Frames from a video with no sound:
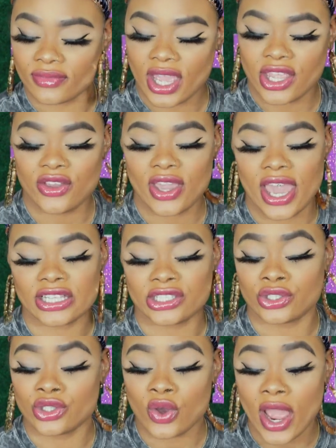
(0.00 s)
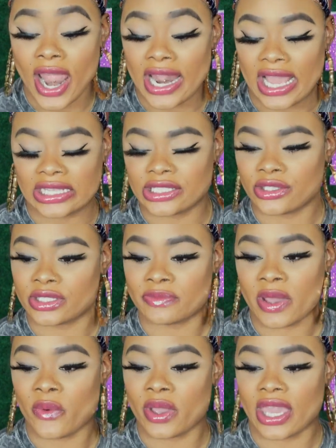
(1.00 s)
And you guys know I like to use
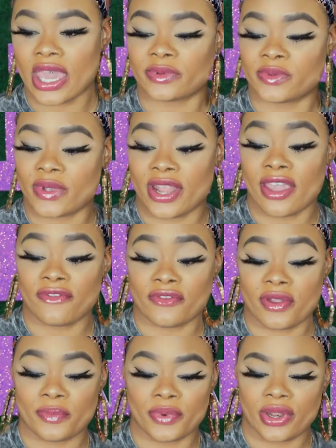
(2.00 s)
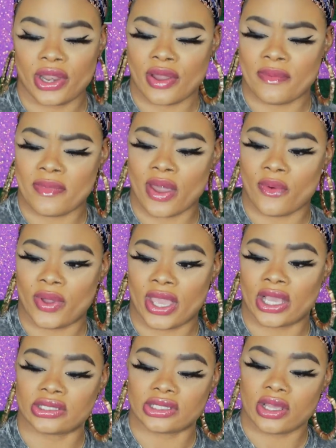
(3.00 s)
my wig caps whenever I'm putting on my
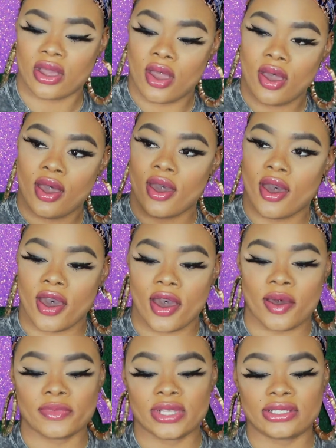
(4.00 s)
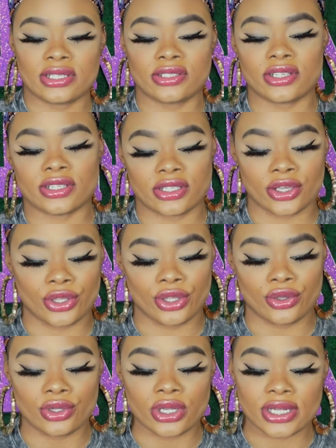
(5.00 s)
wigs. This is just a
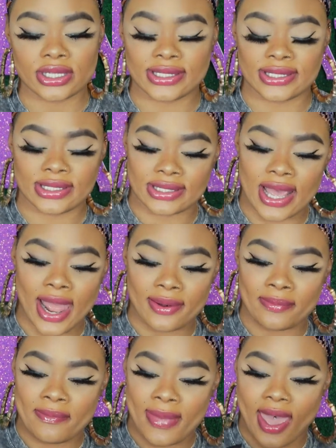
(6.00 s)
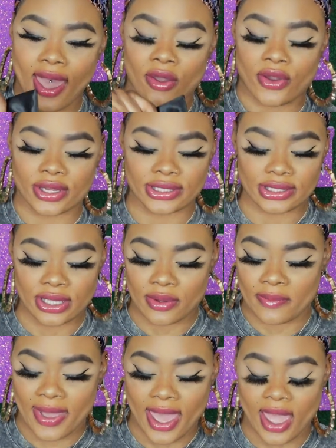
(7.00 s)
cute little satin bag or a
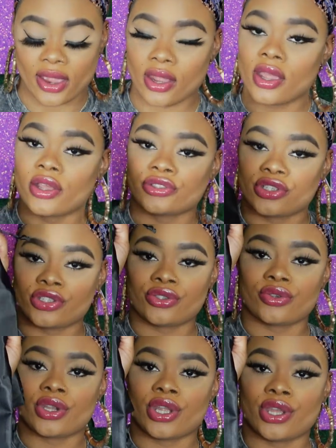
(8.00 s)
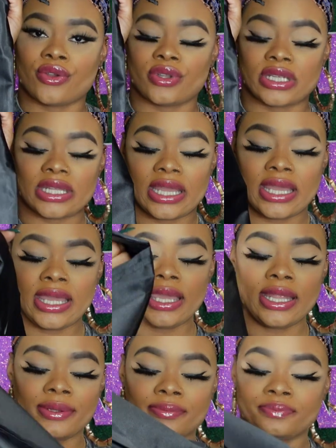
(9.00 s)
silk bag to store the unit
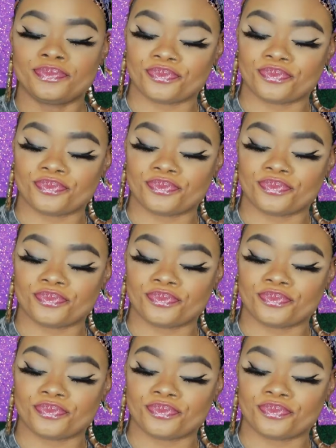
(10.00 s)
in.